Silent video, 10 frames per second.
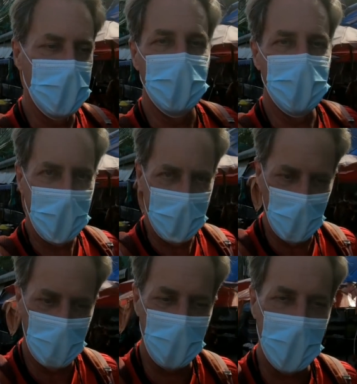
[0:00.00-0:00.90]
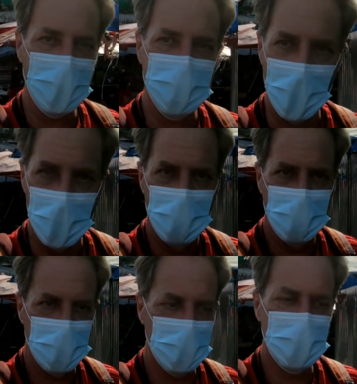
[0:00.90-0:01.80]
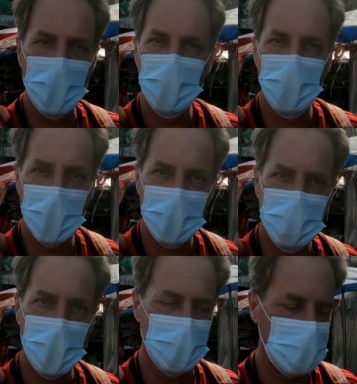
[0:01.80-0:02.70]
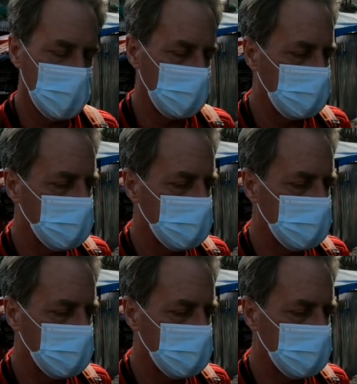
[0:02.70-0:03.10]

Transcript: invalid file type didn't seem to make sense.